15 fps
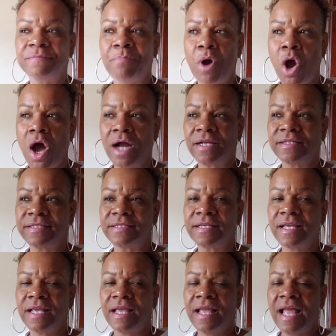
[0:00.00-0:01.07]
box,
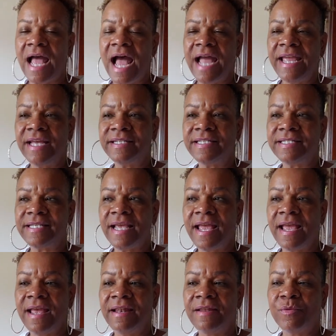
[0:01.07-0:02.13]
I had
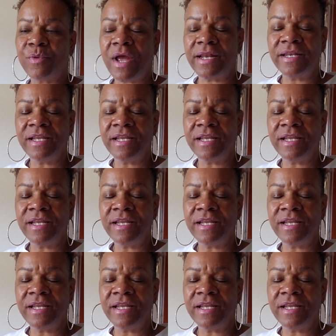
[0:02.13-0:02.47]
said, when I